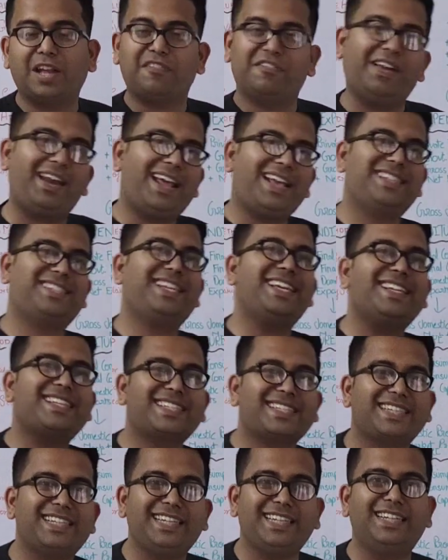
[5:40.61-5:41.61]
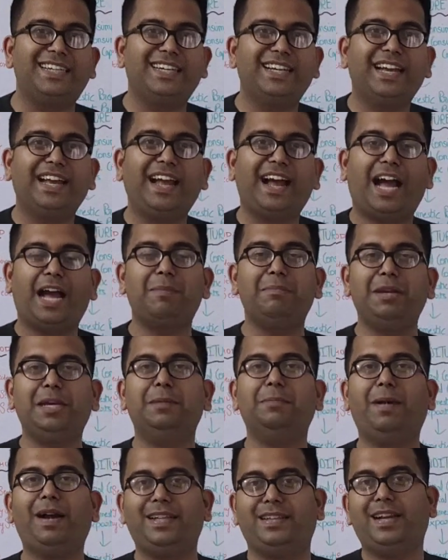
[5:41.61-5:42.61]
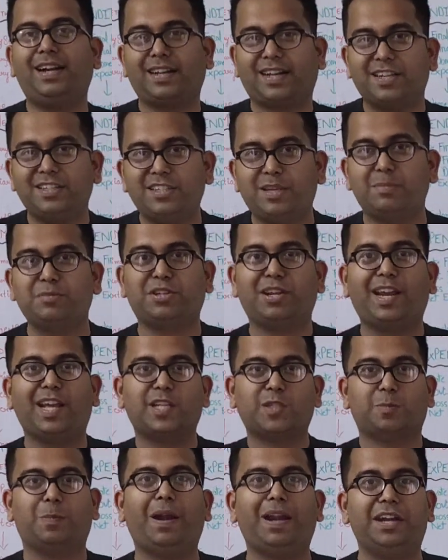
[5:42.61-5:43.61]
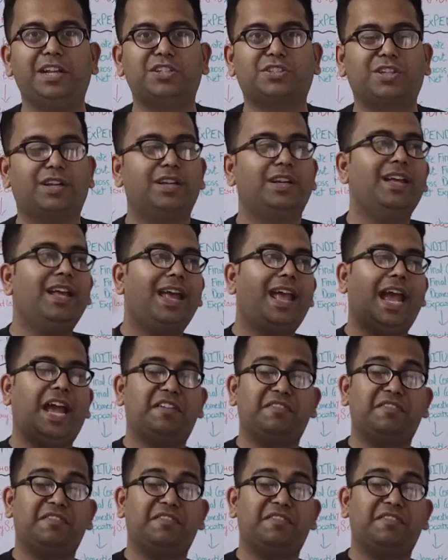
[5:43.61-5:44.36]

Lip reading: When I say C, I mean by that consumption expenditure.